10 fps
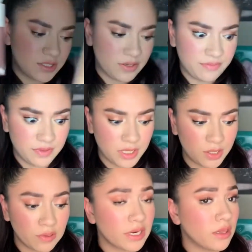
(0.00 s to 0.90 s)
feel like you get
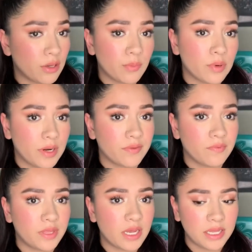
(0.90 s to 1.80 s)
a lot of product for the
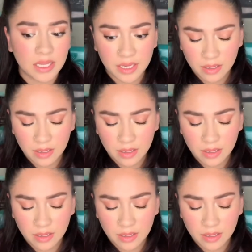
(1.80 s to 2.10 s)
highlight.